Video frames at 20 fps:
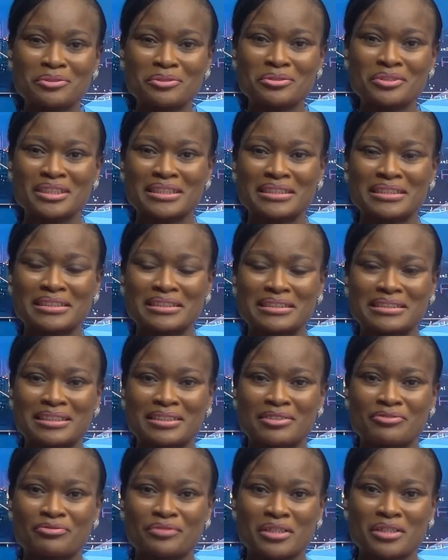mood is
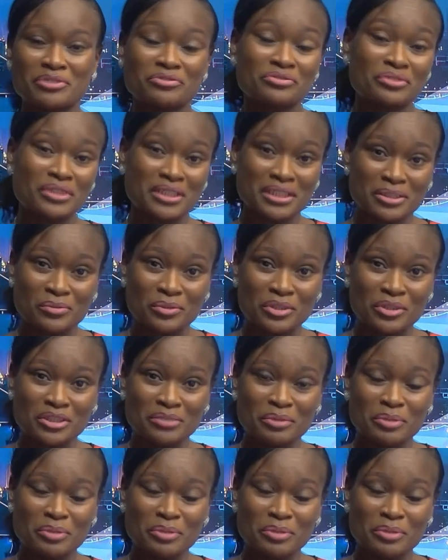a very friendly one.